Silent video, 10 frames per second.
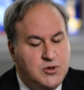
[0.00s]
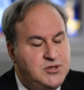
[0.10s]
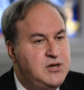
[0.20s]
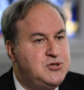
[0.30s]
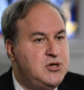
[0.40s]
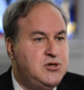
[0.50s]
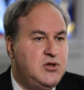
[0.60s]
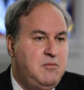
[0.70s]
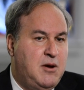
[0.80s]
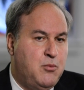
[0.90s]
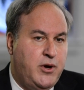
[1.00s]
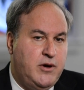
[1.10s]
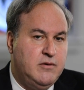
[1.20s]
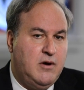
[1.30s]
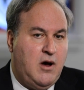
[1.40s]
was etched into the memory
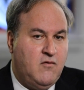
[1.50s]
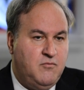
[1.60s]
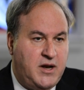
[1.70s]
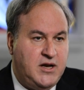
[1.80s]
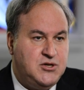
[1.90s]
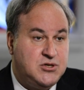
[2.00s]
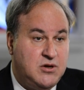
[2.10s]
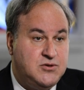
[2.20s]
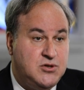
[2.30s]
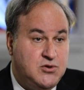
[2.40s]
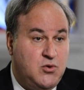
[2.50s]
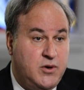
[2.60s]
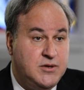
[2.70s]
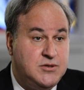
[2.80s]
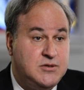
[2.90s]
of many sons and
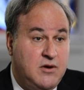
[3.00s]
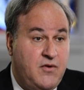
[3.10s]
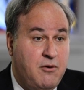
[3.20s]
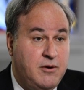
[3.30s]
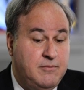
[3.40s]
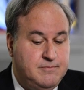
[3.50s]
daughters of Erin.